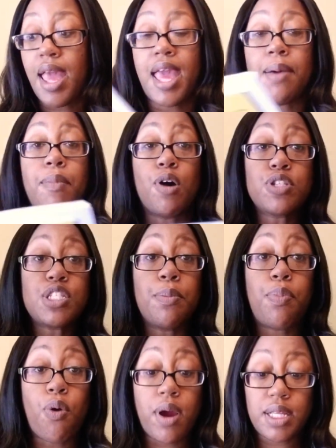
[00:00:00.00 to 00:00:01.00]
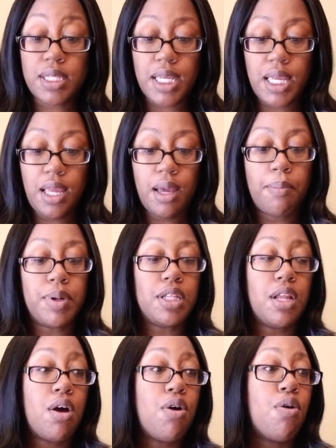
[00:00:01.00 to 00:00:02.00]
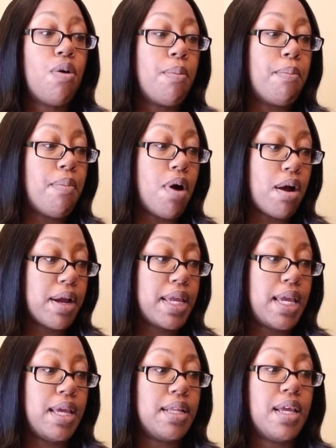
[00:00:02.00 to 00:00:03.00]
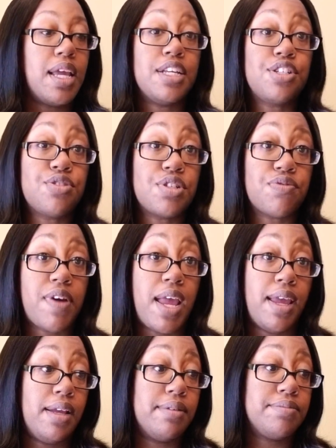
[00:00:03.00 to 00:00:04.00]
and most importantly, below market interest rate.